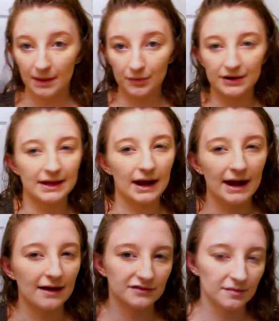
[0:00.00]
I'm putting it
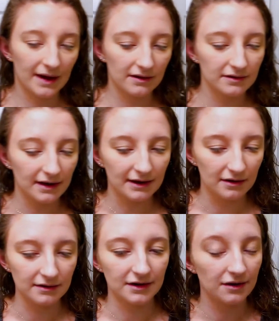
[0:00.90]
on after the powder and I
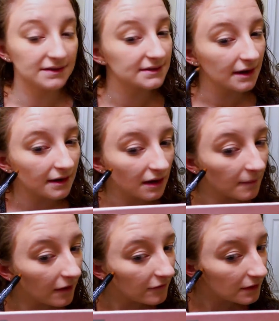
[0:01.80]
already know it's not going to
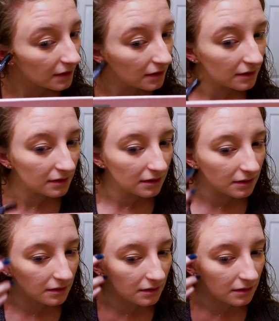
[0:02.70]
come out very good.